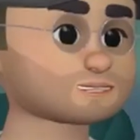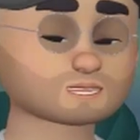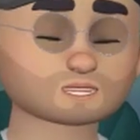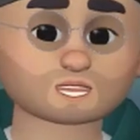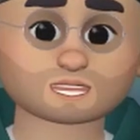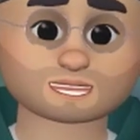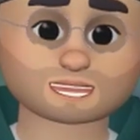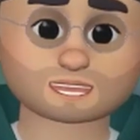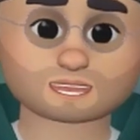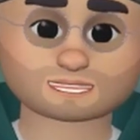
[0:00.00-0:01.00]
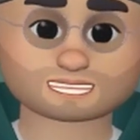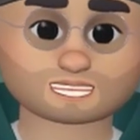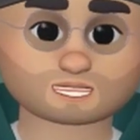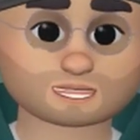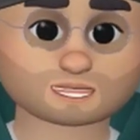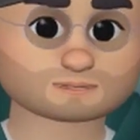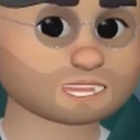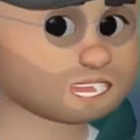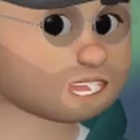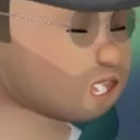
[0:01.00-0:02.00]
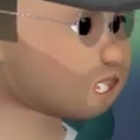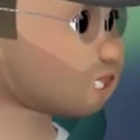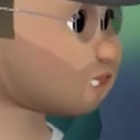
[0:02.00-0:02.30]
absolutely cut sick like a mad lad.